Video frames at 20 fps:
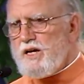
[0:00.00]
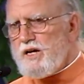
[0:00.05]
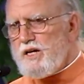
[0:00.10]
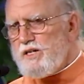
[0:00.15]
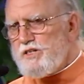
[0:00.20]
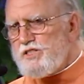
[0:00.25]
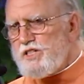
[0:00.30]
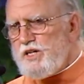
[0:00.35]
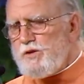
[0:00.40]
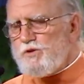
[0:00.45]

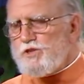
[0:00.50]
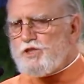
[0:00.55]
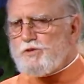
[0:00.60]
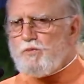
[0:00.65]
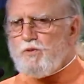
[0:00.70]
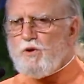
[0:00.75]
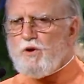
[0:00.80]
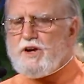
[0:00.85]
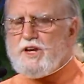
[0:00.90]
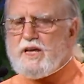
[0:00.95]
she was
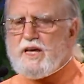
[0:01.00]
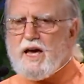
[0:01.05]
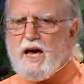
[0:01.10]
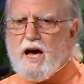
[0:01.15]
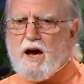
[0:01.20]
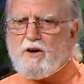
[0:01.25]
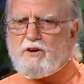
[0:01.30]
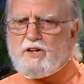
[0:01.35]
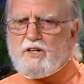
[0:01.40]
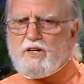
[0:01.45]
pointing
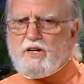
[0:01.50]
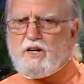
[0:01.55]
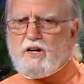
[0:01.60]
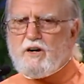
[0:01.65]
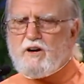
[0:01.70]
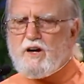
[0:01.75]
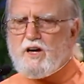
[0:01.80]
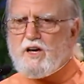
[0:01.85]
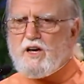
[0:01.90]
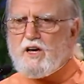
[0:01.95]
out
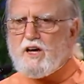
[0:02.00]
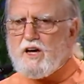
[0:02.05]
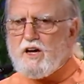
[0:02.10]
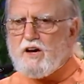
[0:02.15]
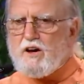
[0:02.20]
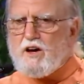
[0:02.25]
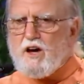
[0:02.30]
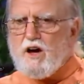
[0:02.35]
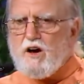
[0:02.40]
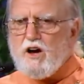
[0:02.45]
here,
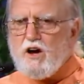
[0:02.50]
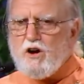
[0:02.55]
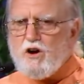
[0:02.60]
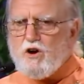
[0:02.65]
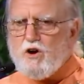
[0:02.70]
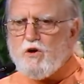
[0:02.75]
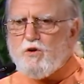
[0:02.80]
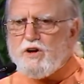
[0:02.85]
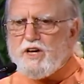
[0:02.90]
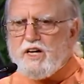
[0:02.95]

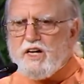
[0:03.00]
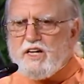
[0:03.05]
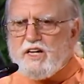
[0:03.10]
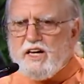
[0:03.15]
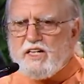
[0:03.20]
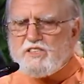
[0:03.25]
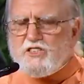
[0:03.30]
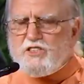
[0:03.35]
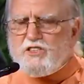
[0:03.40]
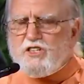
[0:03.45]
going
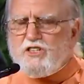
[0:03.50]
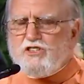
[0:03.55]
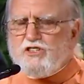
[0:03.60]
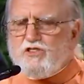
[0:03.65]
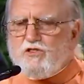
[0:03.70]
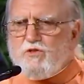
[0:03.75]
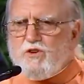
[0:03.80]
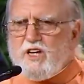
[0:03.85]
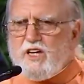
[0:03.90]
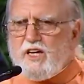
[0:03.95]
against the
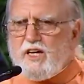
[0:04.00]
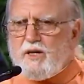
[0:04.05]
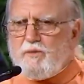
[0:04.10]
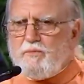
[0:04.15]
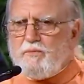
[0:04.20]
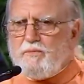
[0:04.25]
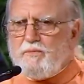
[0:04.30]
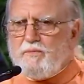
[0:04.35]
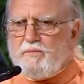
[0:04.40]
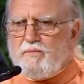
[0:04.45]

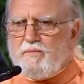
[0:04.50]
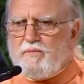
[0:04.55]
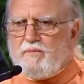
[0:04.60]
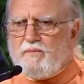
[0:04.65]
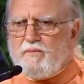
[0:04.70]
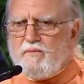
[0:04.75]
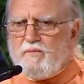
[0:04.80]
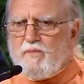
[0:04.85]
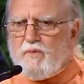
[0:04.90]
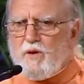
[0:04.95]
stream.
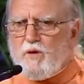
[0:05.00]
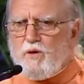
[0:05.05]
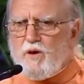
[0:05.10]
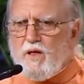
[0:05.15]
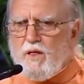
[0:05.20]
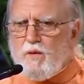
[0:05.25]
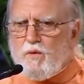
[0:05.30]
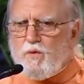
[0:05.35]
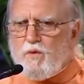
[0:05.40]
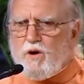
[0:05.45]

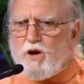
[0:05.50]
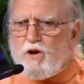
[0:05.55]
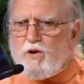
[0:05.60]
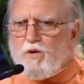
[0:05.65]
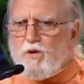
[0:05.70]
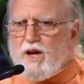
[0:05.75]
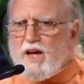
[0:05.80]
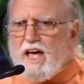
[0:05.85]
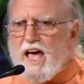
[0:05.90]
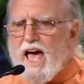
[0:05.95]
We're
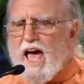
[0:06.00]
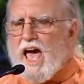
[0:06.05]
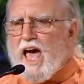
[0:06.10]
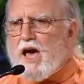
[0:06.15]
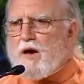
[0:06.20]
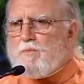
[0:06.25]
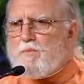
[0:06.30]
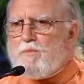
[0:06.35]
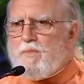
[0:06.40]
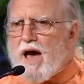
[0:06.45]
going
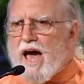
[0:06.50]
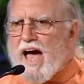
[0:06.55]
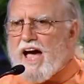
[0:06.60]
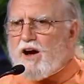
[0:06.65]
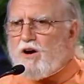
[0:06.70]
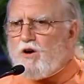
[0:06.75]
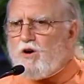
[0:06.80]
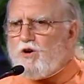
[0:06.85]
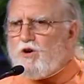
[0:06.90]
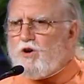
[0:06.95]
back
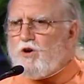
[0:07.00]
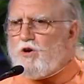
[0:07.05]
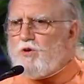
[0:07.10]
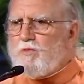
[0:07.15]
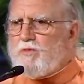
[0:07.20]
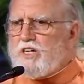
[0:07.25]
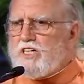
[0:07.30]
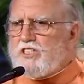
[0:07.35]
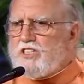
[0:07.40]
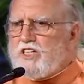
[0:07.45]
home
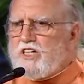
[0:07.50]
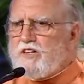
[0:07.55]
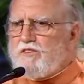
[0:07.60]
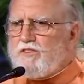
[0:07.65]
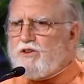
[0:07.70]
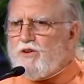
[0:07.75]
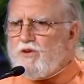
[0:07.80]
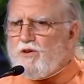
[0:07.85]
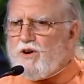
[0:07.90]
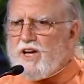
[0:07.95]
instead of
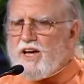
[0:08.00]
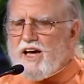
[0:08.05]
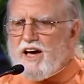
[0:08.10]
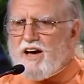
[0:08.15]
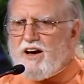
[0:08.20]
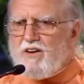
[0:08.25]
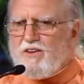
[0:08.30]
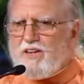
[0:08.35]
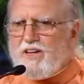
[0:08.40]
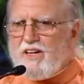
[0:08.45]
going
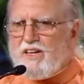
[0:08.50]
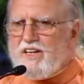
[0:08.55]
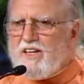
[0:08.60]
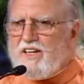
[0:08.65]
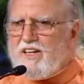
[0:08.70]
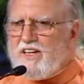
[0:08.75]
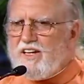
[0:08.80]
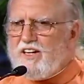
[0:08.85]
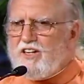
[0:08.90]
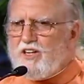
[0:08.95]
out
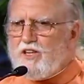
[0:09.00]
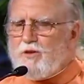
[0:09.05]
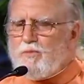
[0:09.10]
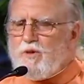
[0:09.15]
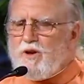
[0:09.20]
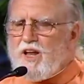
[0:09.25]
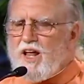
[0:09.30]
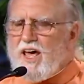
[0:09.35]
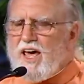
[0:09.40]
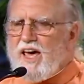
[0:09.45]
into the
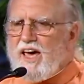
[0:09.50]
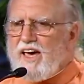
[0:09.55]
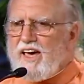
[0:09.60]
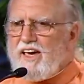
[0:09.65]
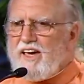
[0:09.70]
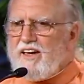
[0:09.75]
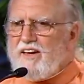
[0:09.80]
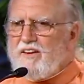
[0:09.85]
play.